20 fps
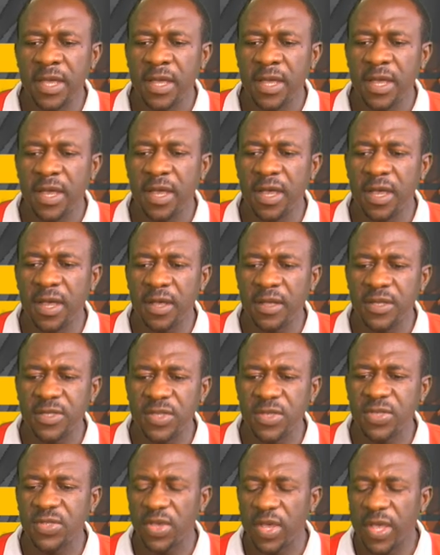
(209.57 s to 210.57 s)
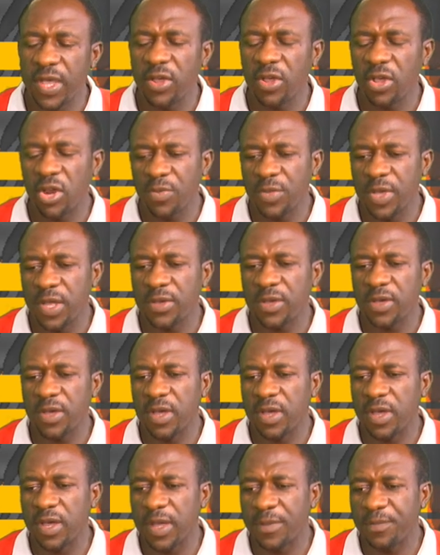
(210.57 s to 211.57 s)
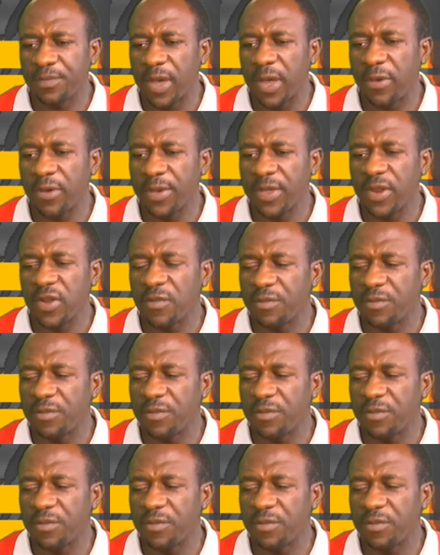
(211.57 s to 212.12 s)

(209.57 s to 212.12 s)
socioeconomic empowerment of